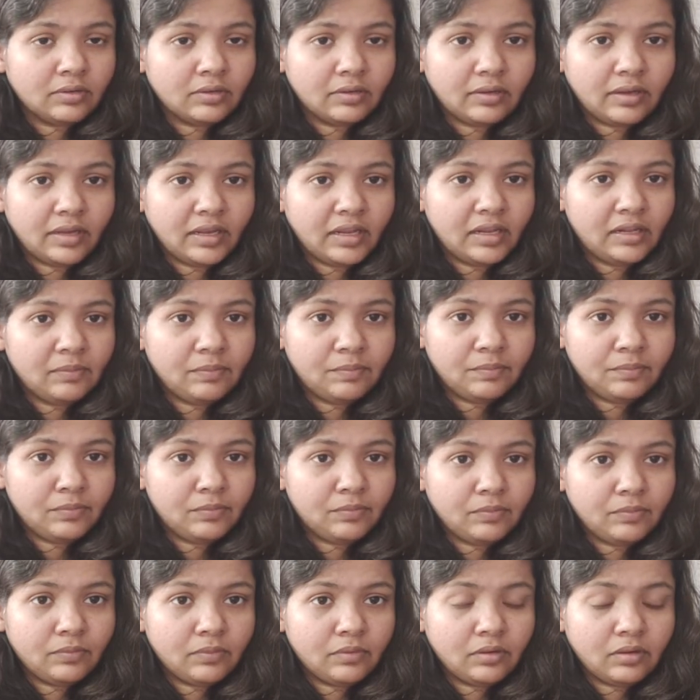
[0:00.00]
help
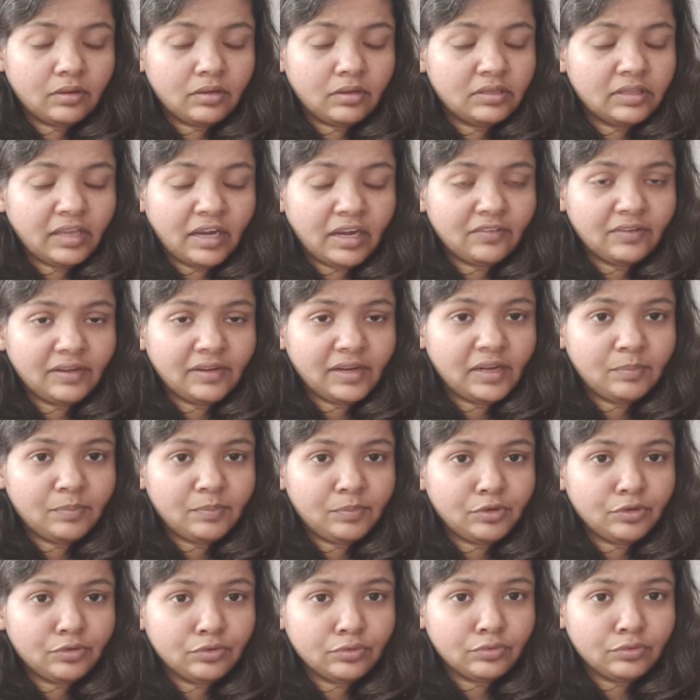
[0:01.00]

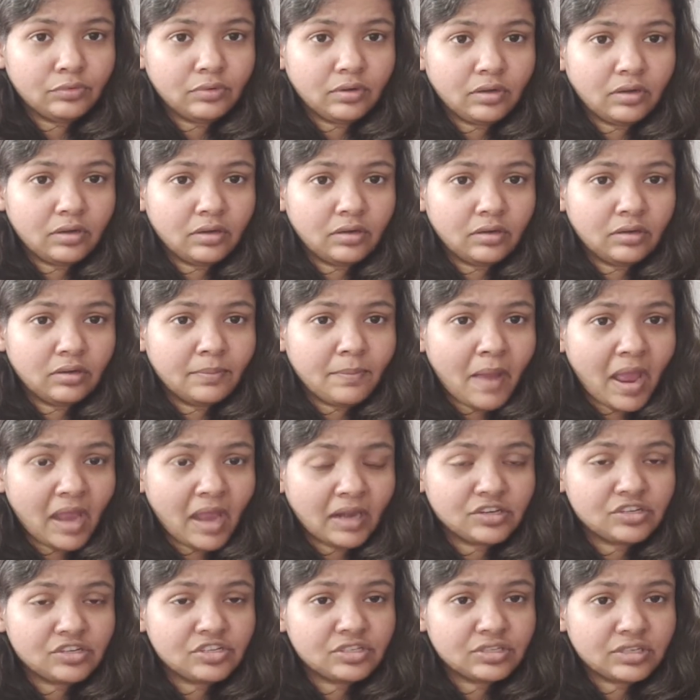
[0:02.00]
you to
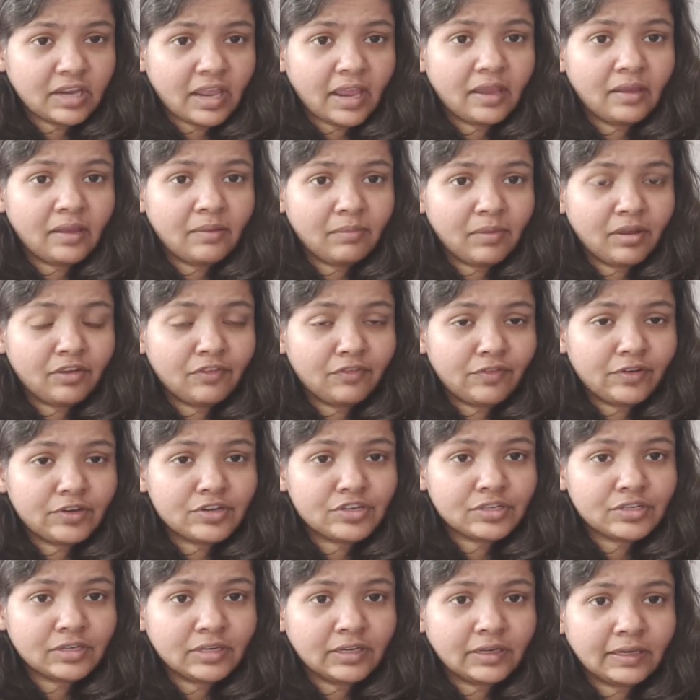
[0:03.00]
manage time
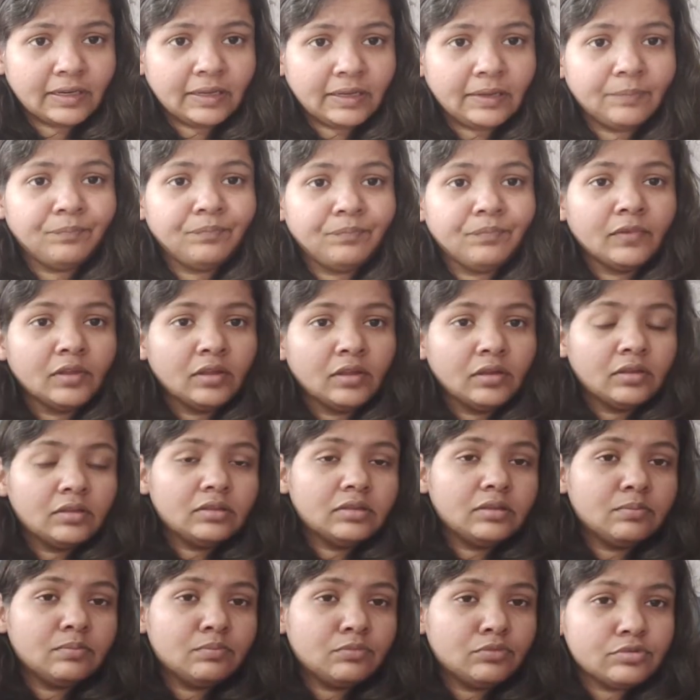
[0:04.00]
efficiently.
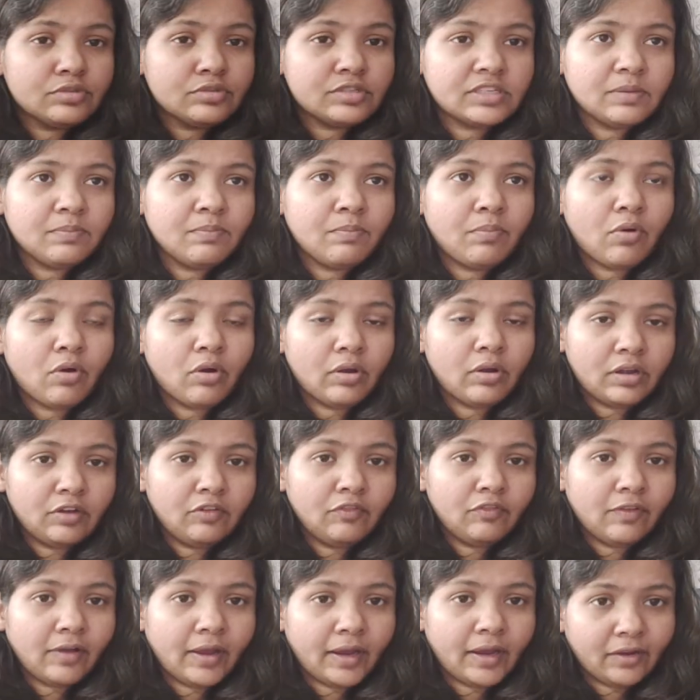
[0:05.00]
The most important
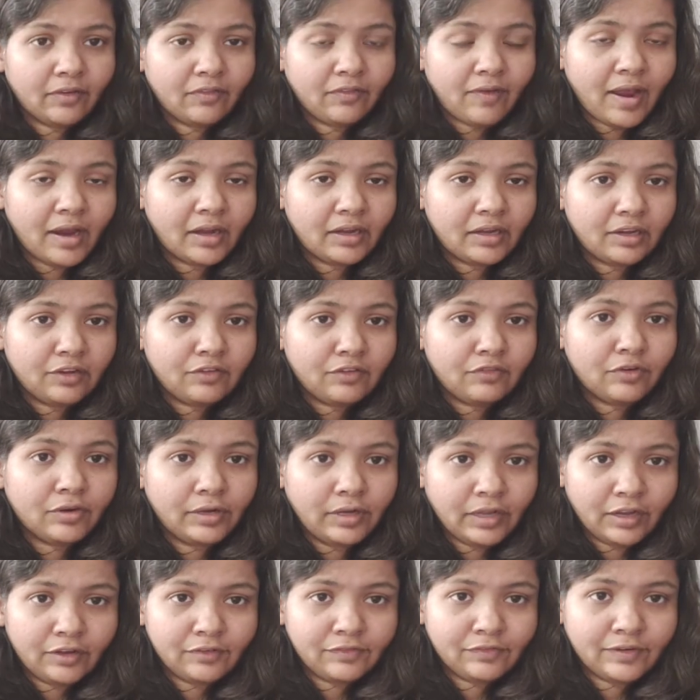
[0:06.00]
factor what
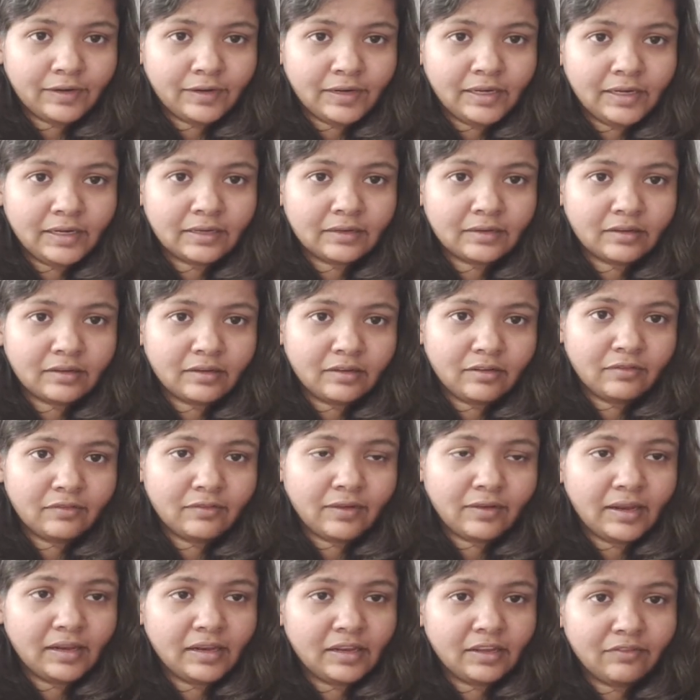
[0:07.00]
I felt
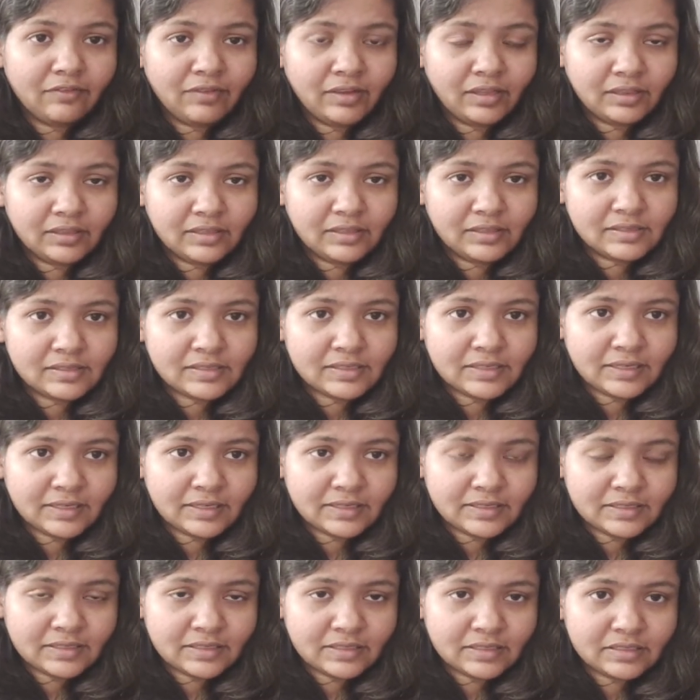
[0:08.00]
while giving this
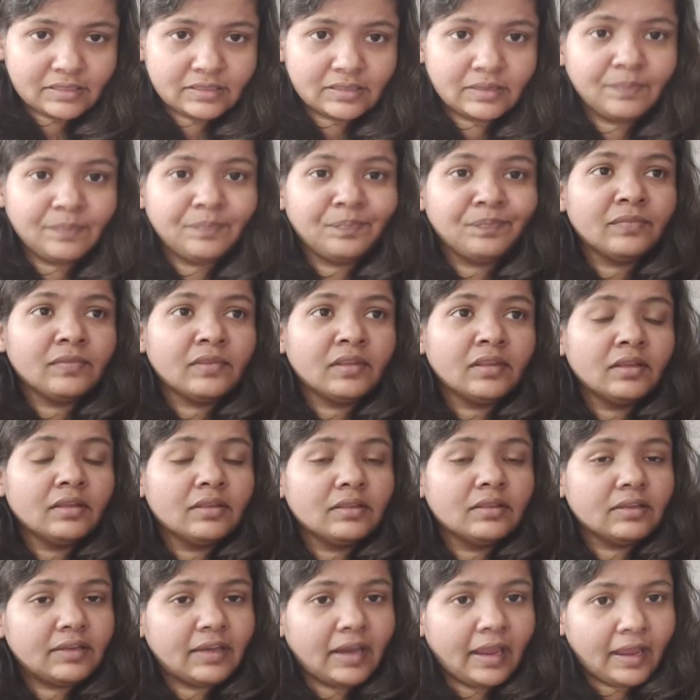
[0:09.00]
test is
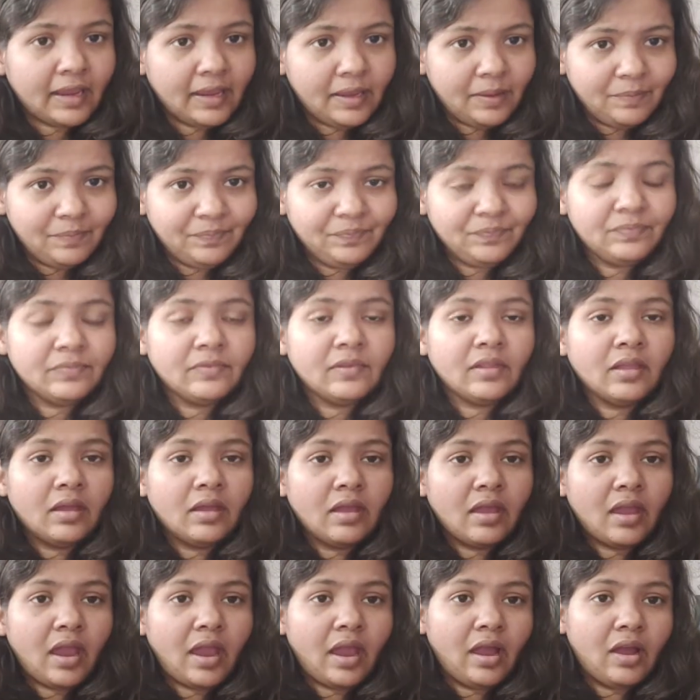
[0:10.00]
the time,
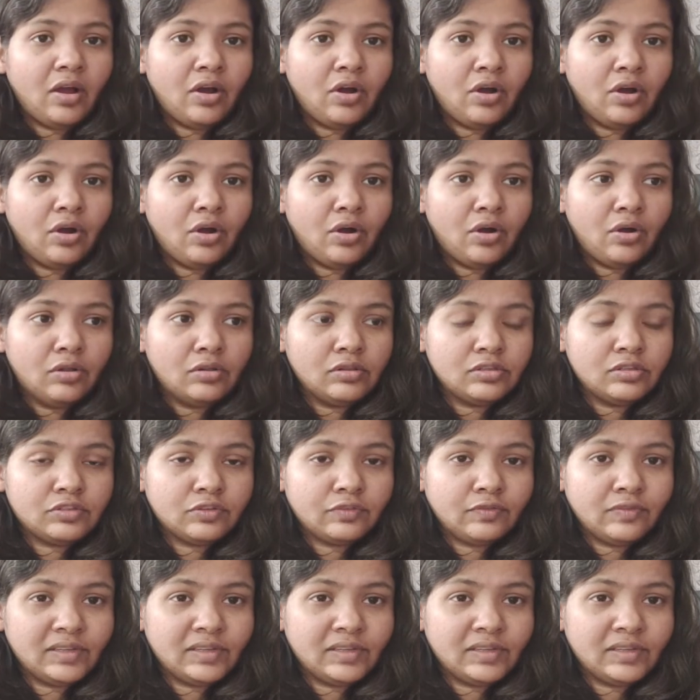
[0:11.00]
also